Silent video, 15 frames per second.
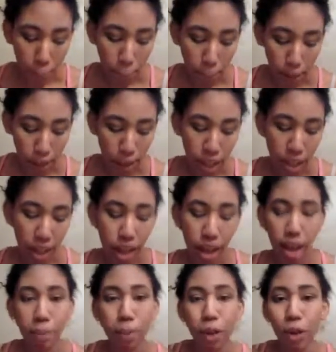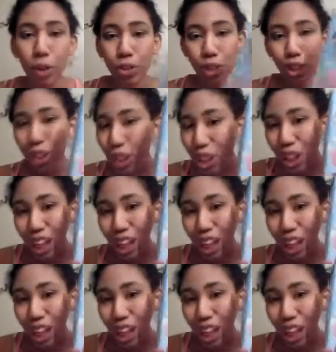But I borrowed Girl